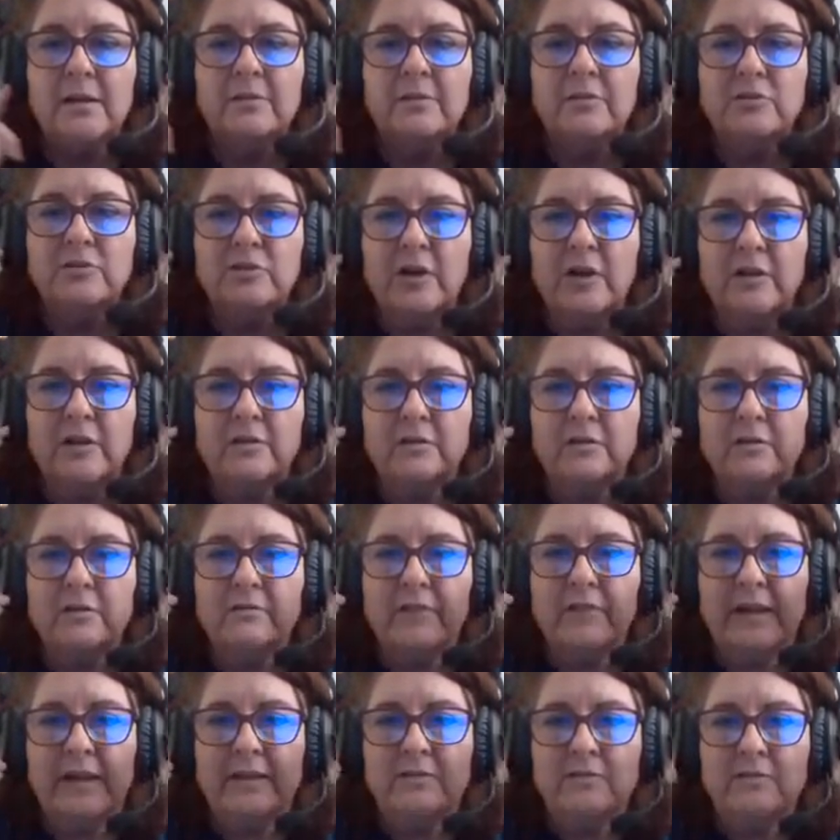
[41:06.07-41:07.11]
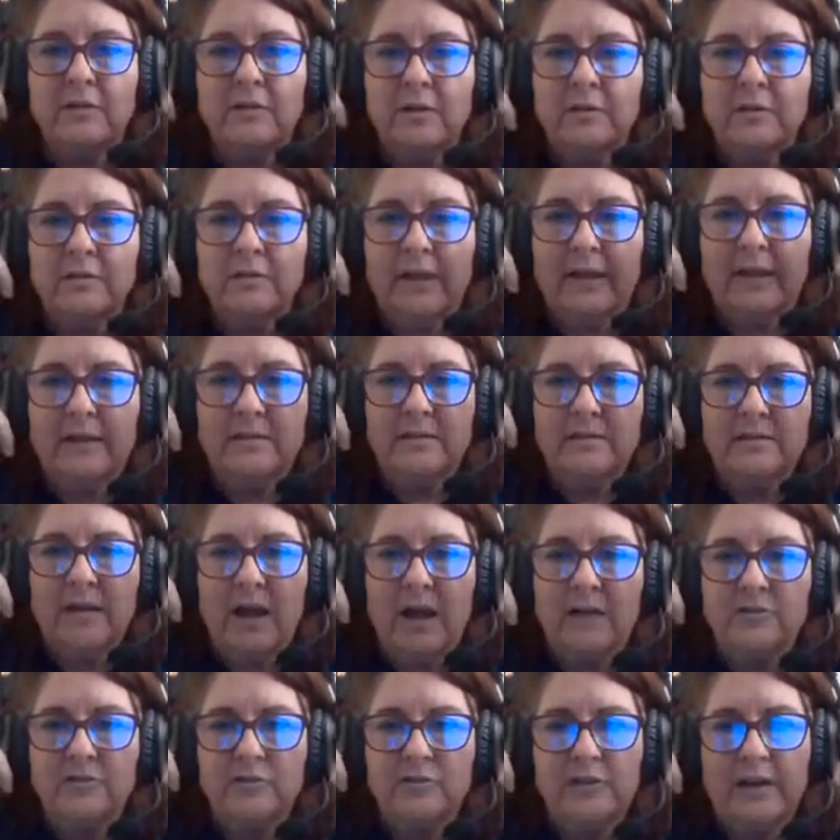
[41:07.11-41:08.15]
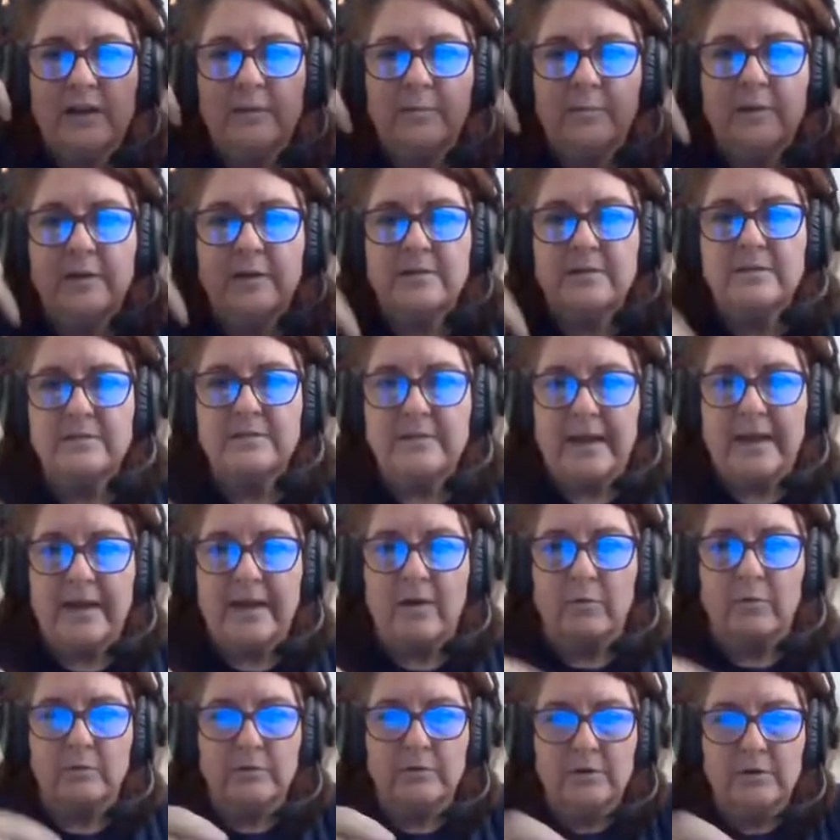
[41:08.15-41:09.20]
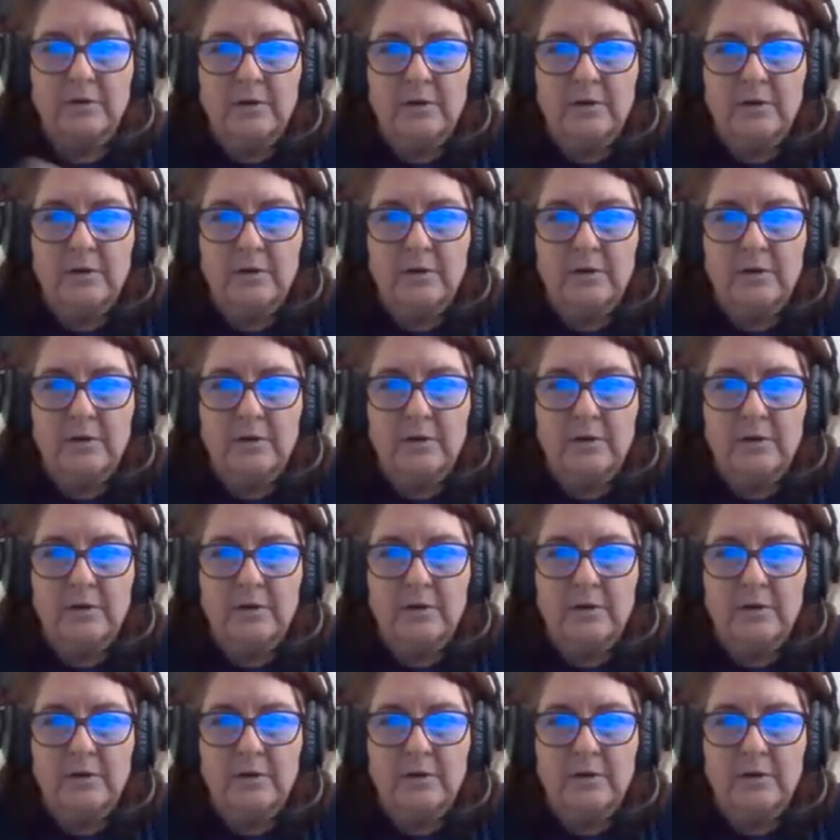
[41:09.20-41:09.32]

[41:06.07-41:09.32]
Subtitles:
the jugular veins taking deoxygenated blood down.